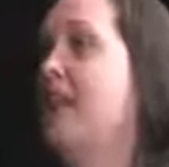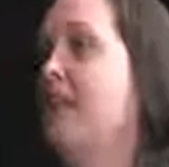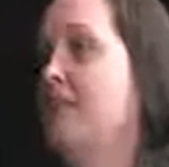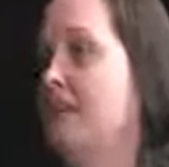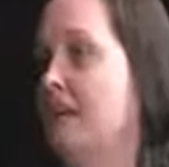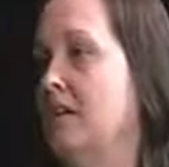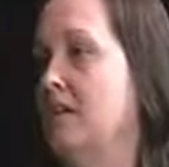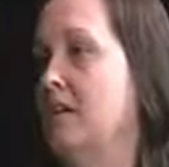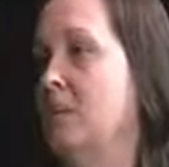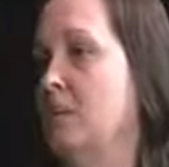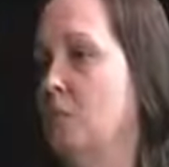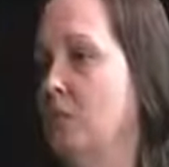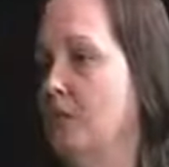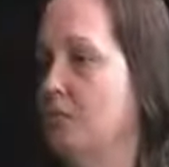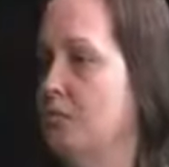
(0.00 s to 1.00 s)
And then,
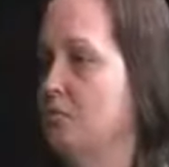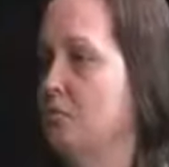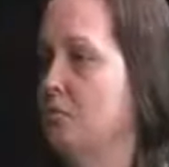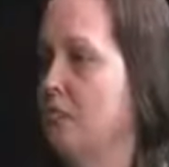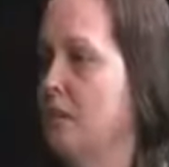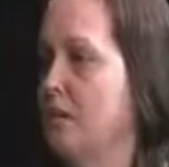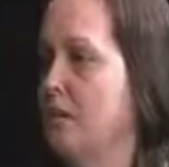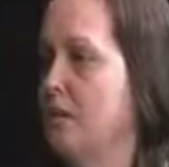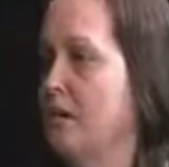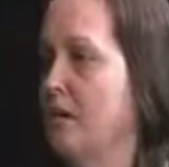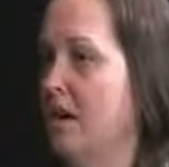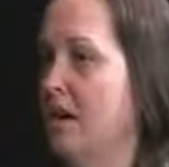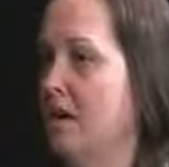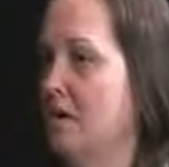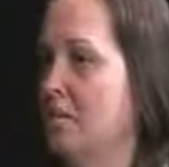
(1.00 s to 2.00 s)
we do the
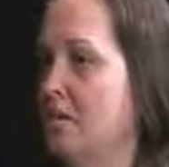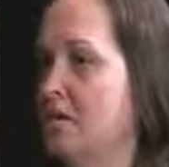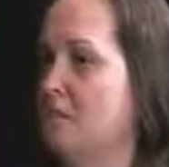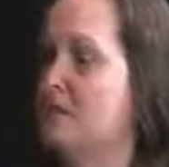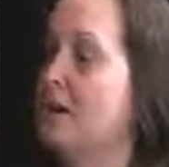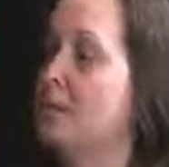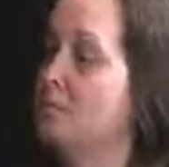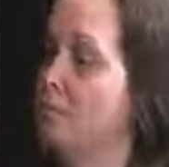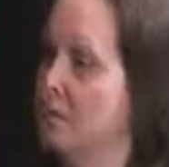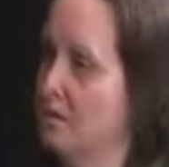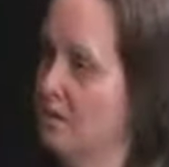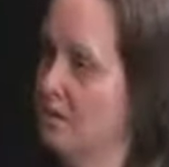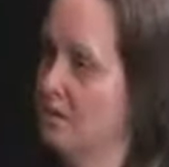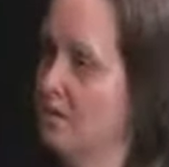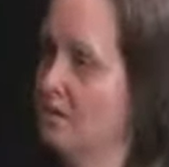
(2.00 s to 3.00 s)

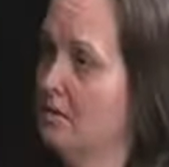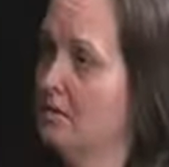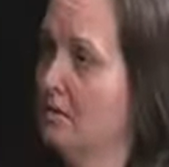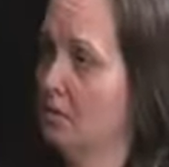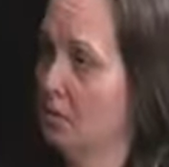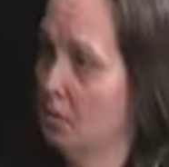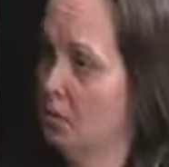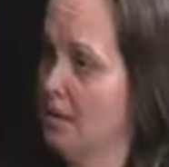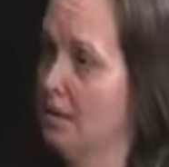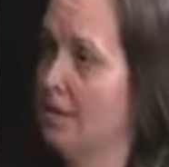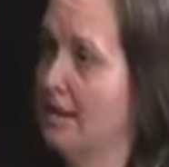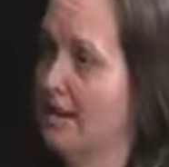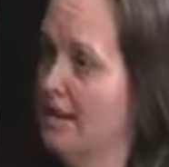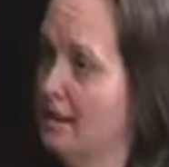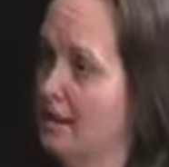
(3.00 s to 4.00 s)
assessment with the
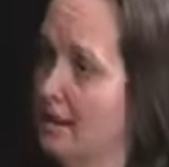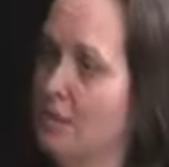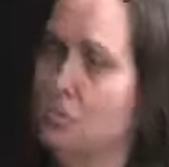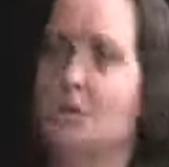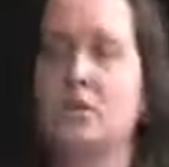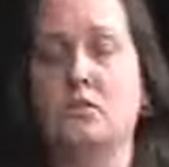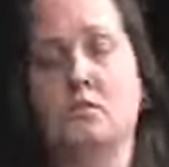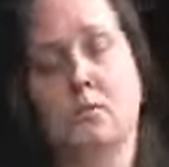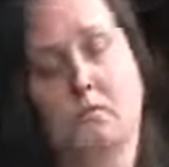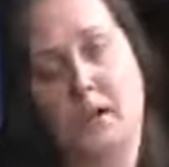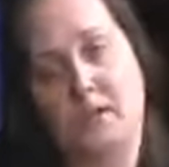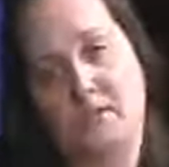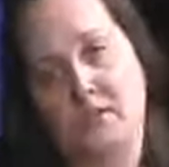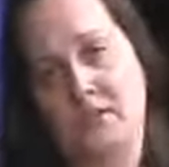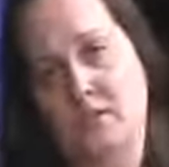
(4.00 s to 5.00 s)
patient. We do
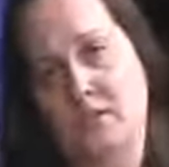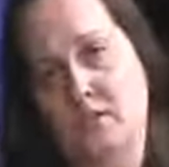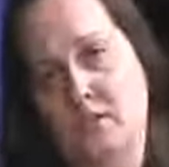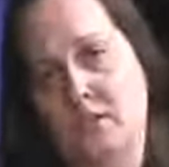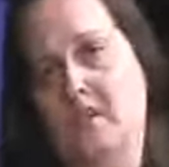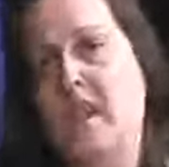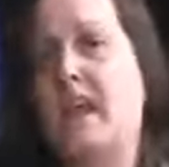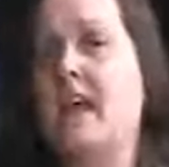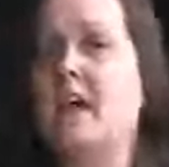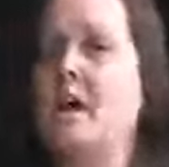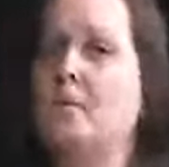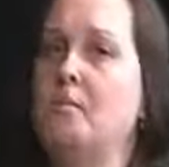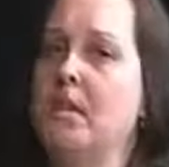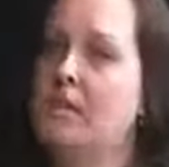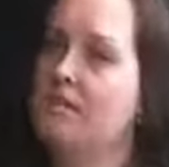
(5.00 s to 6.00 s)
my physical
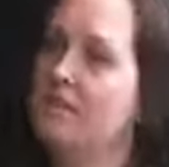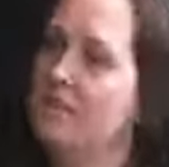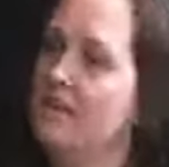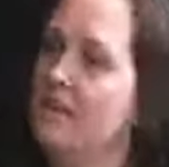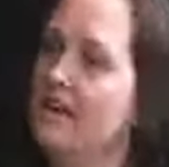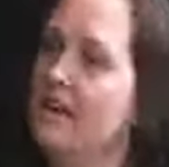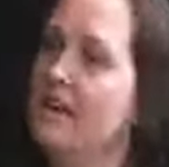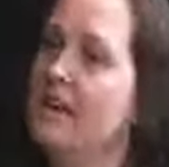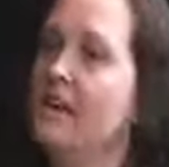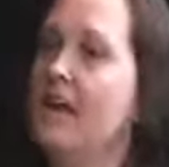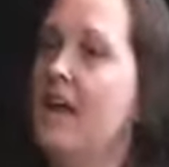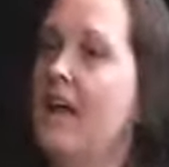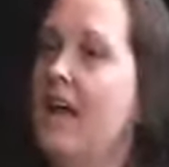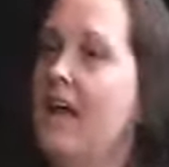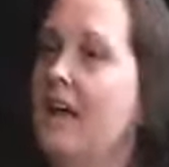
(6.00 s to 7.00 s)
exam and everything.
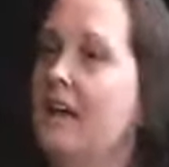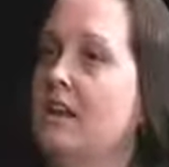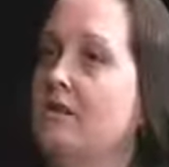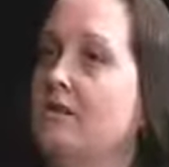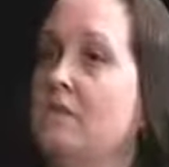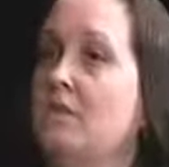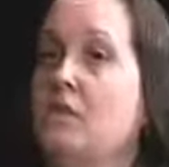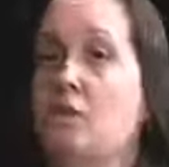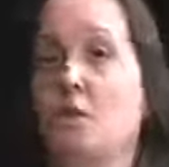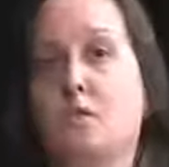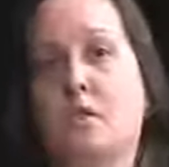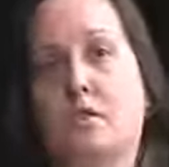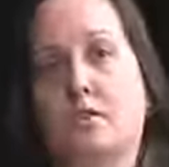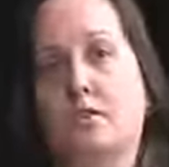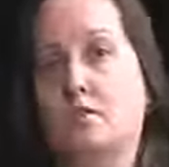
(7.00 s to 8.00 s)
And if,
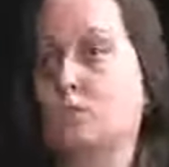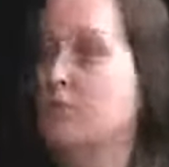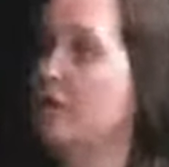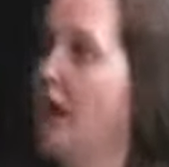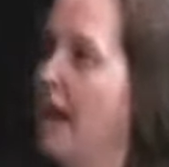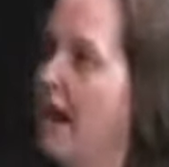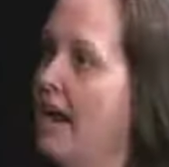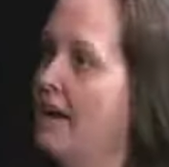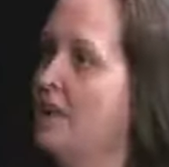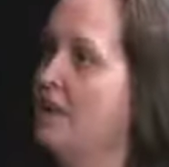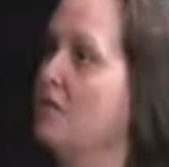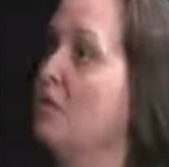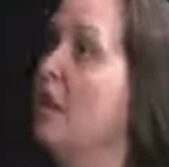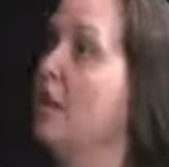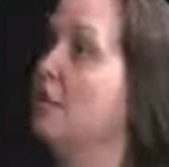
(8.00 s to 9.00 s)
they're too tight and
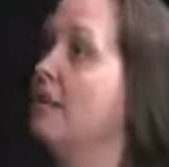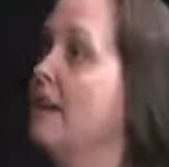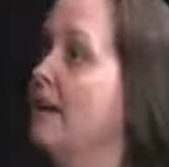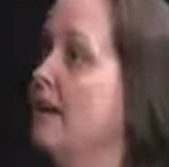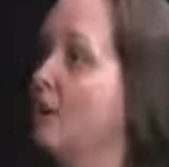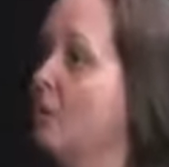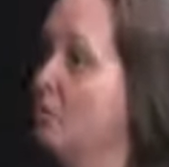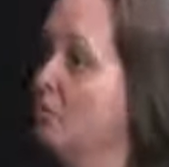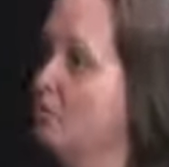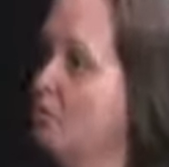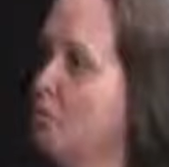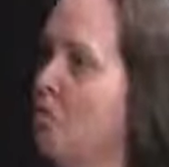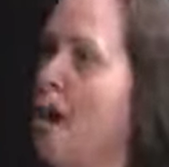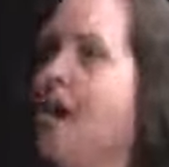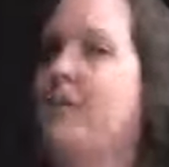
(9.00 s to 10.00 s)
they're not taking good
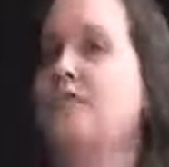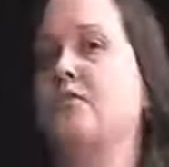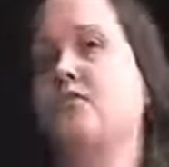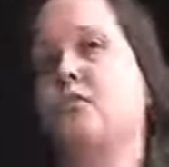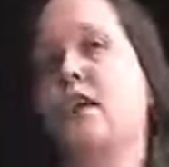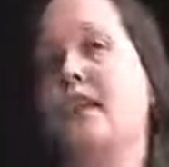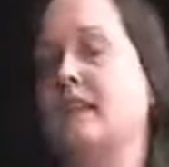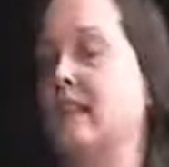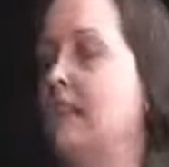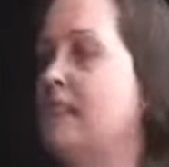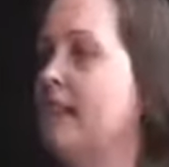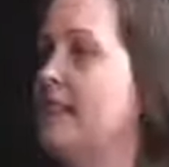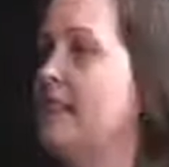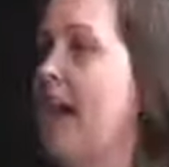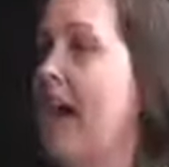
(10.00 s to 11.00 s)
breaths or anything
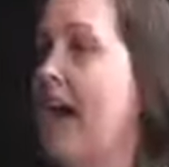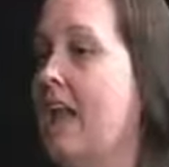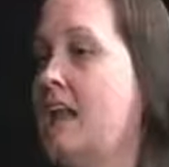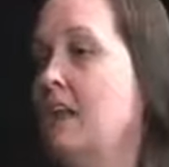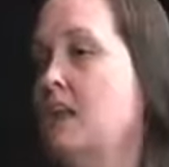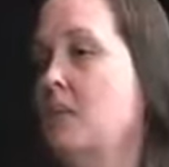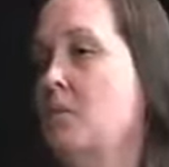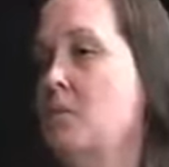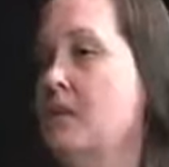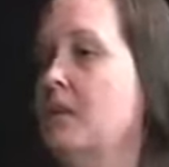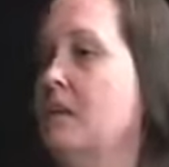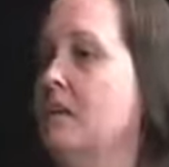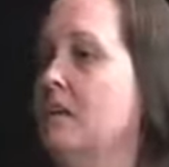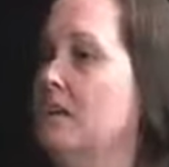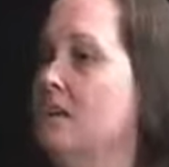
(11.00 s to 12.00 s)
like that, we
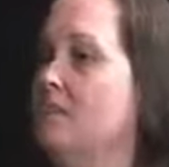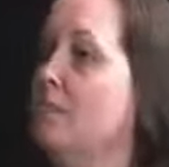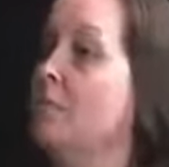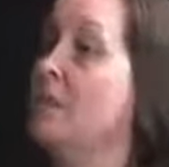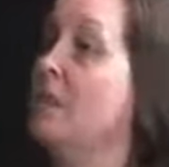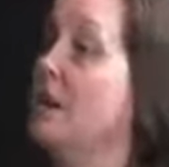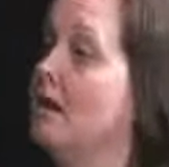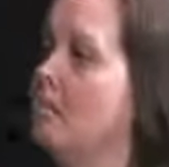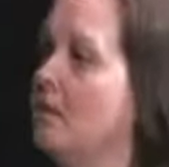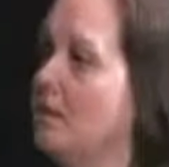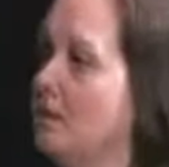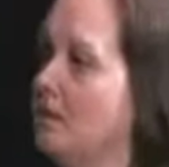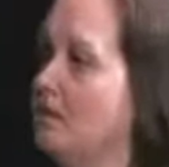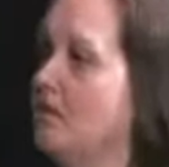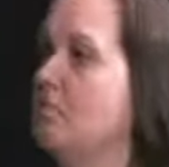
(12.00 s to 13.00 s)
can give them a
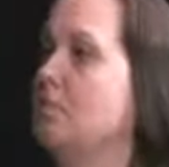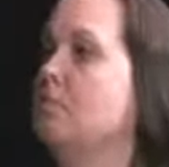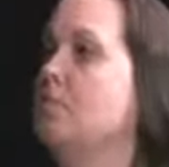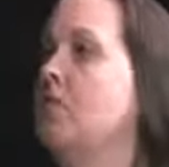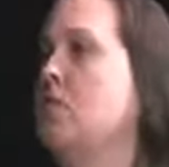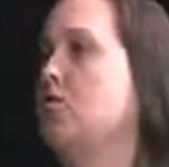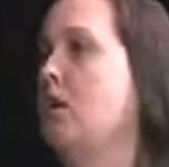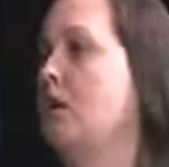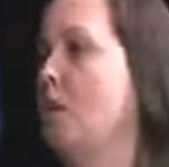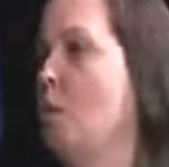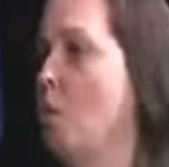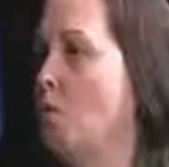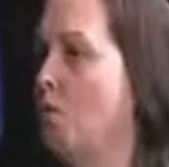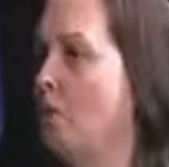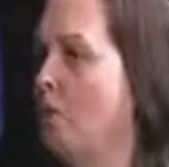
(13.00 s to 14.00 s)
nebulizer treatment to try to
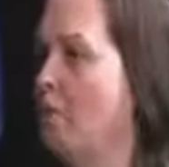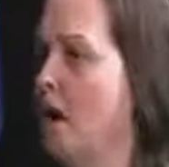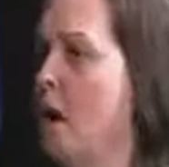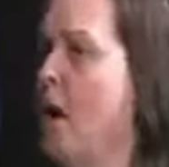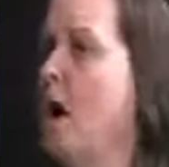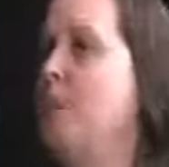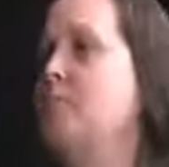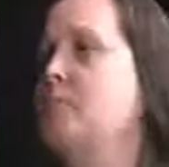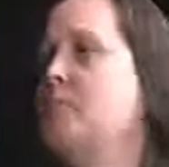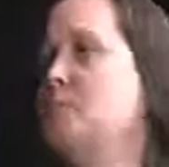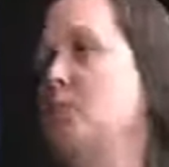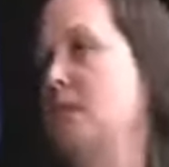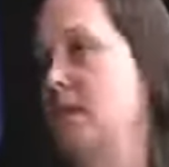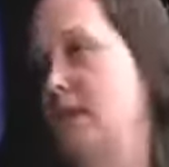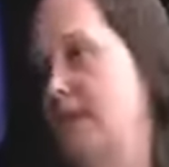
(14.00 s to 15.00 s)
open them up so
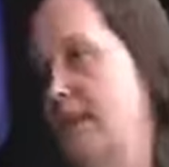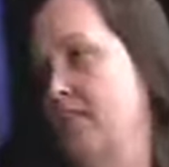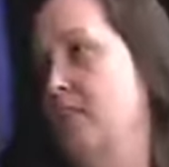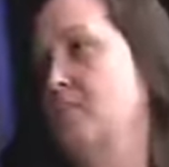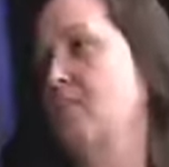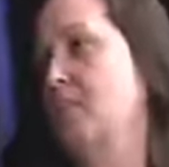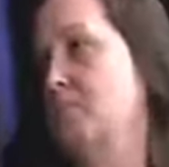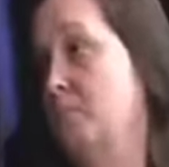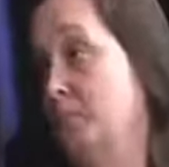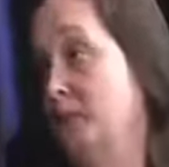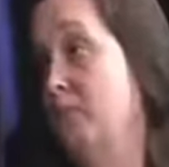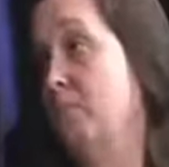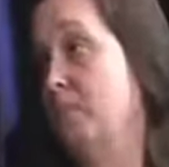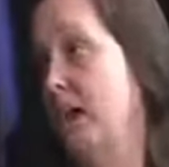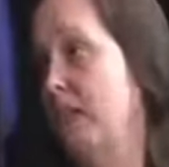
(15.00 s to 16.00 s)
we can get them to
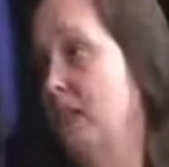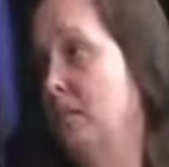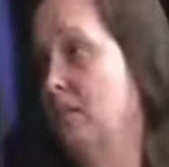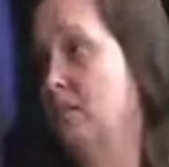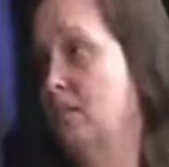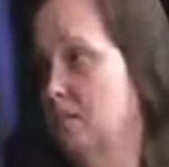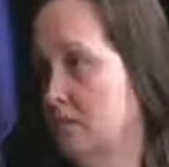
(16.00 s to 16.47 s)
breathe better.